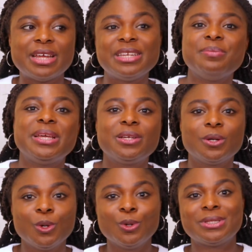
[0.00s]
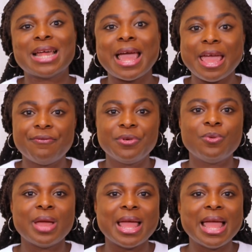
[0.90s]
ready-made clothes are
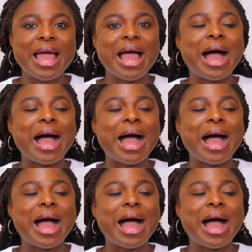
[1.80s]
everywhere,